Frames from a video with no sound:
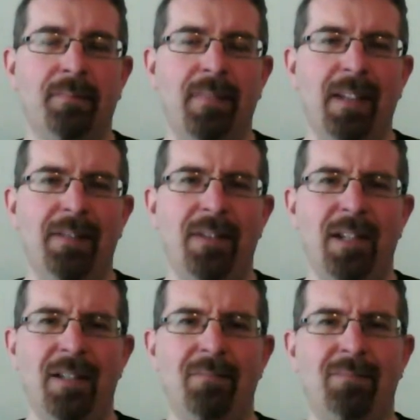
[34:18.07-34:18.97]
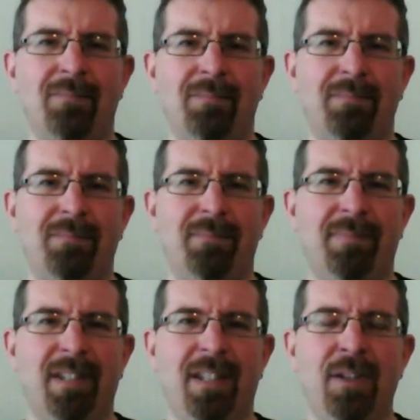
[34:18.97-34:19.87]
that
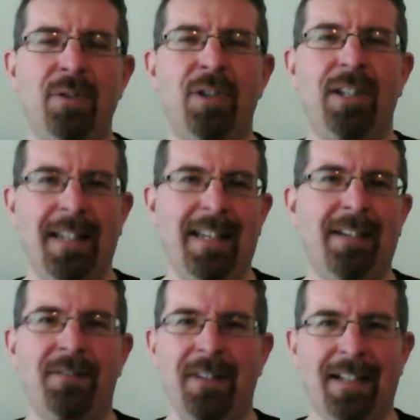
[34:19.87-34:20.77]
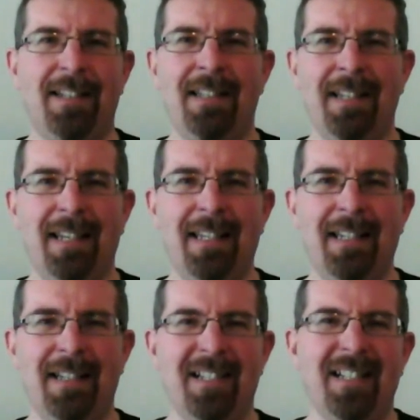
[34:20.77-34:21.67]
usually in fantasy,
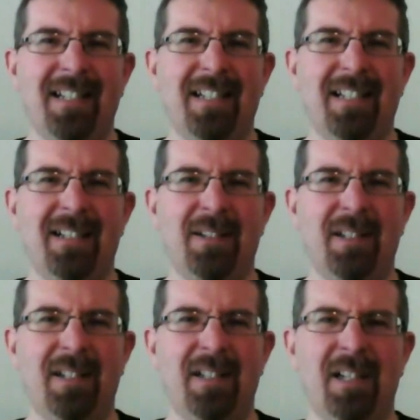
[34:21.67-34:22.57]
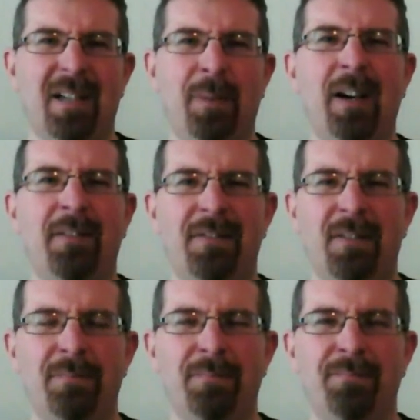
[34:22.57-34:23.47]
apart
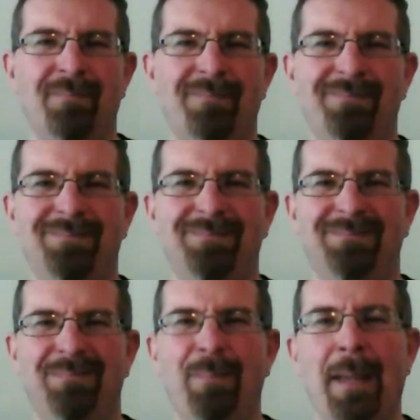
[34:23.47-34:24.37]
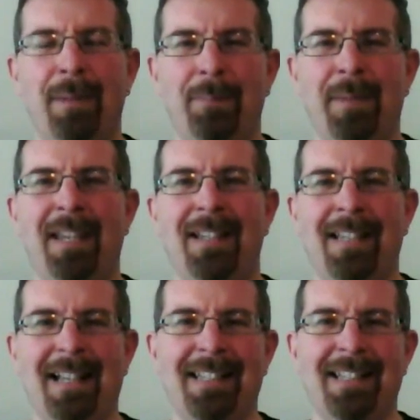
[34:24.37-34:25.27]
from maybe Piers
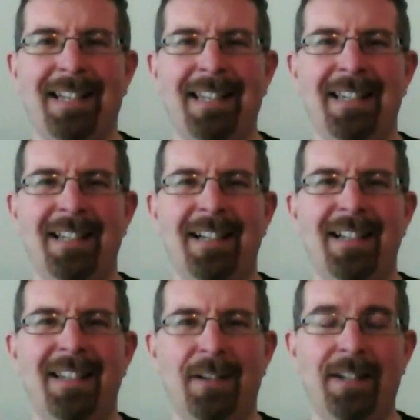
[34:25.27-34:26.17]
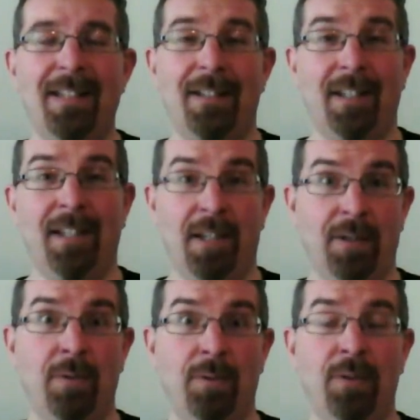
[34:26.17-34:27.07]
Anthony, there isn't
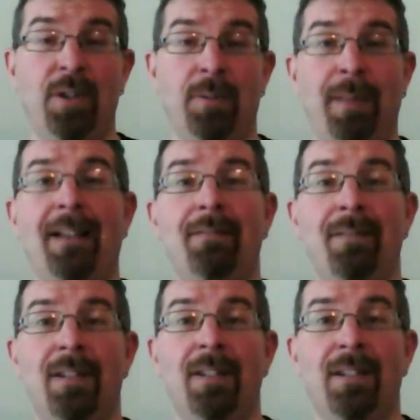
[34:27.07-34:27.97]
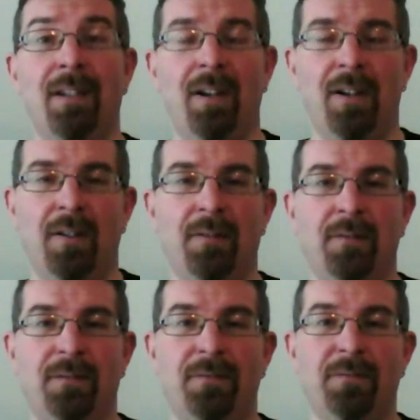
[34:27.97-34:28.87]
huge amounts of
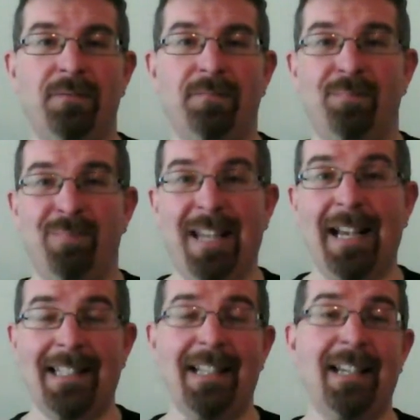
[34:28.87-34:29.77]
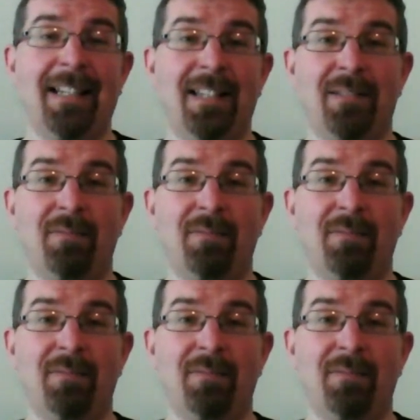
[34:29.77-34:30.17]
sexiness.